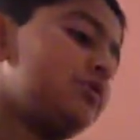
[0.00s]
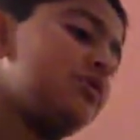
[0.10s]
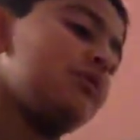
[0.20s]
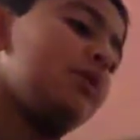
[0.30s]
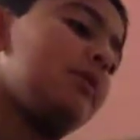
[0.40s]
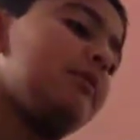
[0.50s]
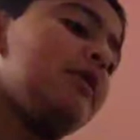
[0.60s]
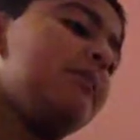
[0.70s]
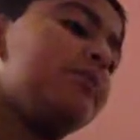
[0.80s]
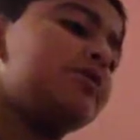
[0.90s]
So I'm
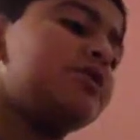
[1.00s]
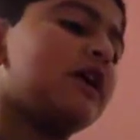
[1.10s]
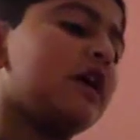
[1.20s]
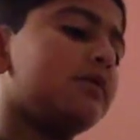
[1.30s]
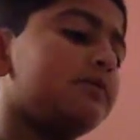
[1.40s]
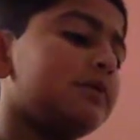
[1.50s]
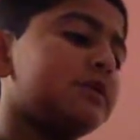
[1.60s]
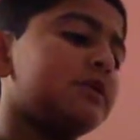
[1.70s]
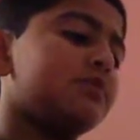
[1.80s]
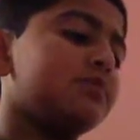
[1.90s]
gonna push it out
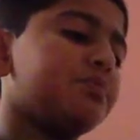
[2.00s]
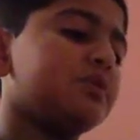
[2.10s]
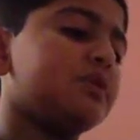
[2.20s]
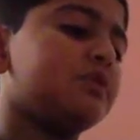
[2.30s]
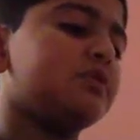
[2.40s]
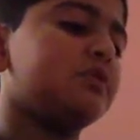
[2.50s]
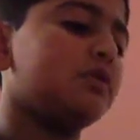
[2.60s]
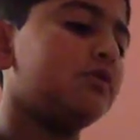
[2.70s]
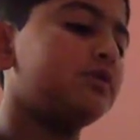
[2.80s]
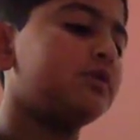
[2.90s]
because it's really
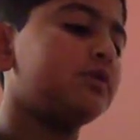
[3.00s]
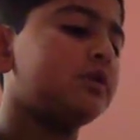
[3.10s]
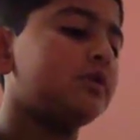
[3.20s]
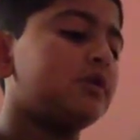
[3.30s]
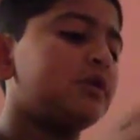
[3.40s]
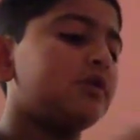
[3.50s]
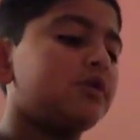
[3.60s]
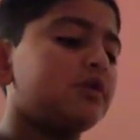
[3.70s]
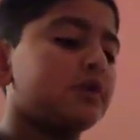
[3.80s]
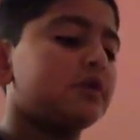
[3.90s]
close.
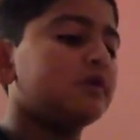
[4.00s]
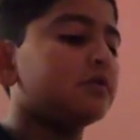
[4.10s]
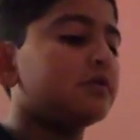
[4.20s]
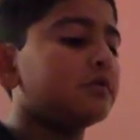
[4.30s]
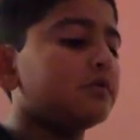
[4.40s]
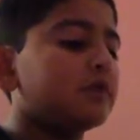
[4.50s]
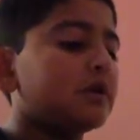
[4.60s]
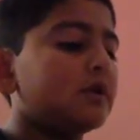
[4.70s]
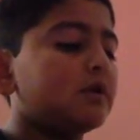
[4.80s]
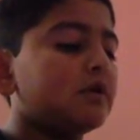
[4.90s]
Okay, there.